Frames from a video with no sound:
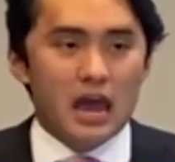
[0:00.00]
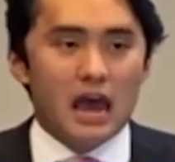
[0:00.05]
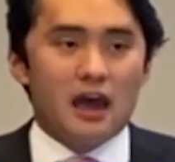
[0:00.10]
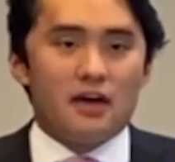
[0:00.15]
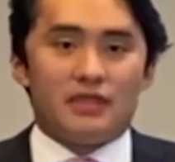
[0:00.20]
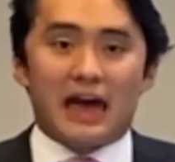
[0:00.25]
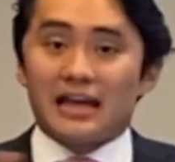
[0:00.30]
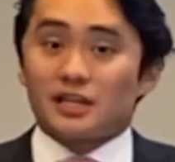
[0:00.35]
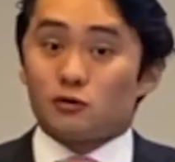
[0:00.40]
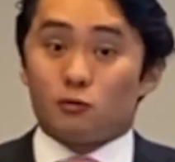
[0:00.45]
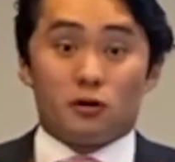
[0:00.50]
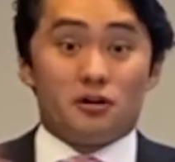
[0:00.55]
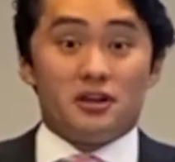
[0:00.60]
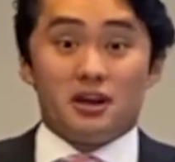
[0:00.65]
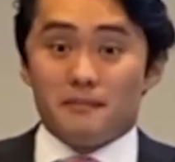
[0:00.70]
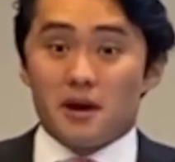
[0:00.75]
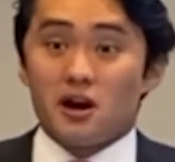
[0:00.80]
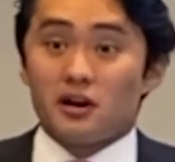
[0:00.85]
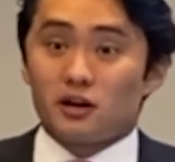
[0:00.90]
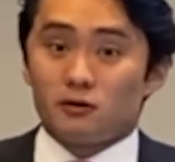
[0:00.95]
That's where the
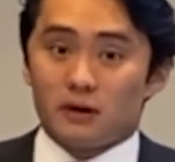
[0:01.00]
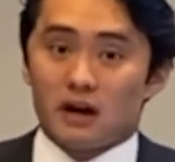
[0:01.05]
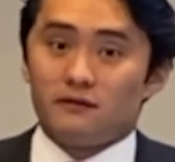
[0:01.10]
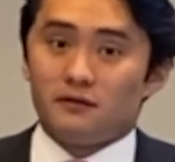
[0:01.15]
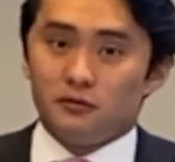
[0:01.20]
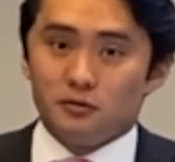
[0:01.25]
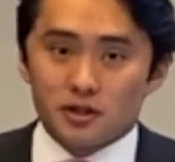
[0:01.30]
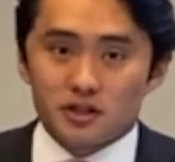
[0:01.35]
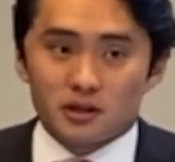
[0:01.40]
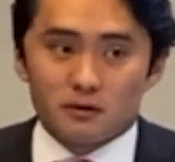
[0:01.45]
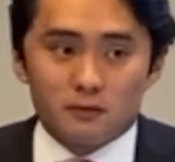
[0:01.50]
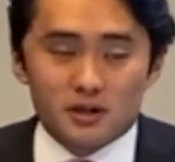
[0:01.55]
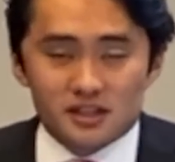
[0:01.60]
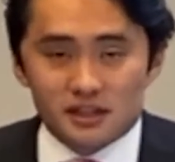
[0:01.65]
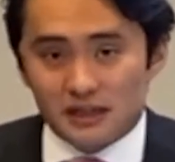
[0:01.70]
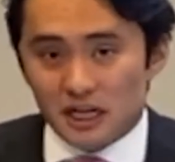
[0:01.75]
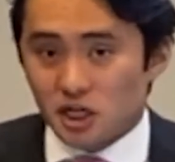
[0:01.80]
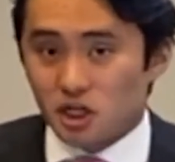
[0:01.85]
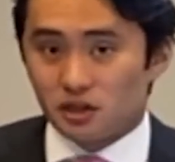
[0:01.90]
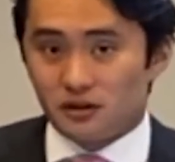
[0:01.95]
American Revolution was
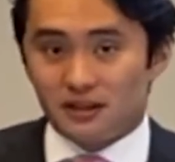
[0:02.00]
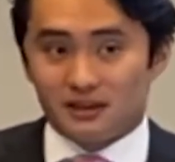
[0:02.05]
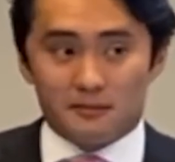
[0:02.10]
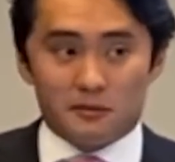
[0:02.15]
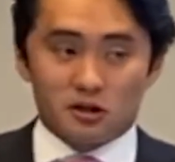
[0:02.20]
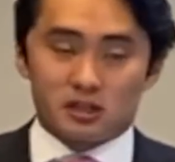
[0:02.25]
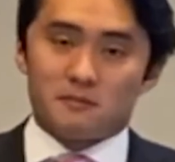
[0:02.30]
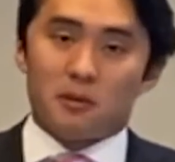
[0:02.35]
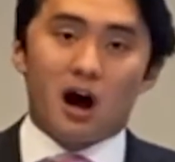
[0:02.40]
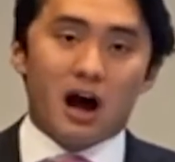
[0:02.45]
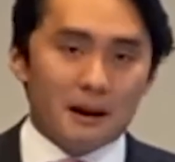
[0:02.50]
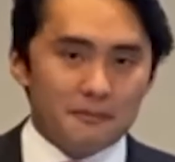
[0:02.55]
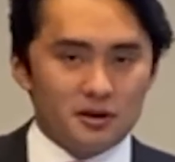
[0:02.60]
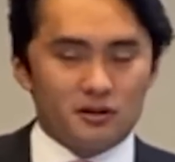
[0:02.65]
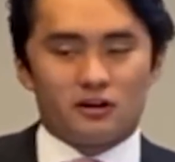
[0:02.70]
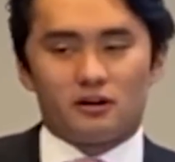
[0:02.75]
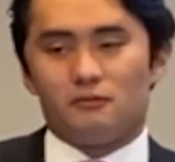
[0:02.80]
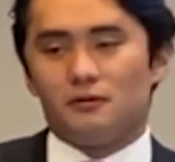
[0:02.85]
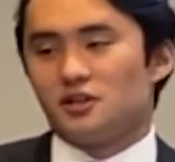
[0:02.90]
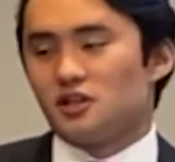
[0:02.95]
initially the most
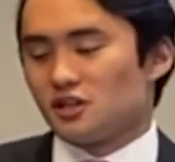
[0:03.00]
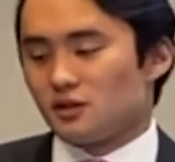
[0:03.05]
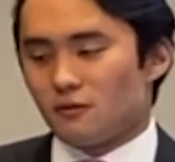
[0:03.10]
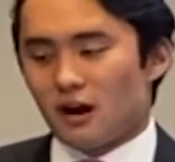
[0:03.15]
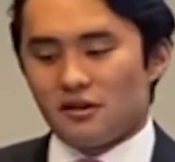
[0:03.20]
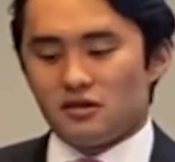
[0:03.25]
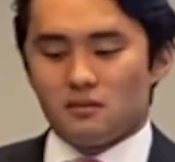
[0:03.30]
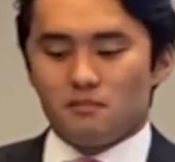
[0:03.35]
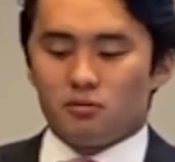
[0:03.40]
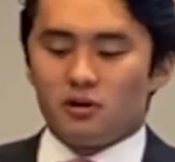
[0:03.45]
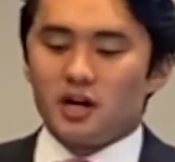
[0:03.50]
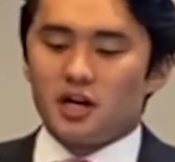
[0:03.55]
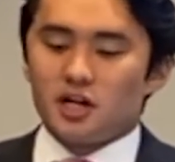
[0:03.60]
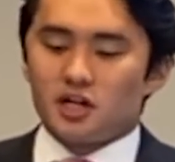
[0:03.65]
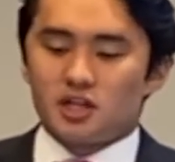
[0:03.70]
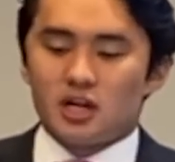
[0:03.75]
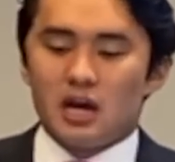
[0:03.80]
popular, which is why the British